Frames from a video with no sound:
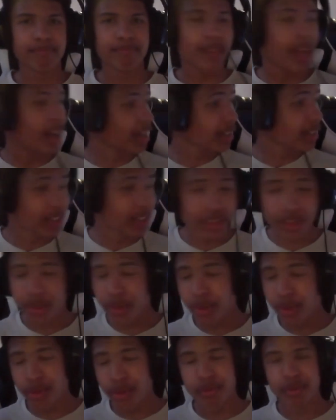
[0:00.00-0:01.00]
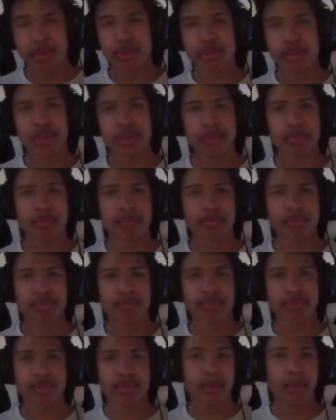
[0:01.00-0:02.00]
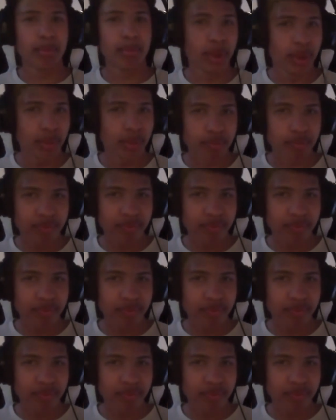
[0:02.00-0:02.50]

I cannot tell you the future, but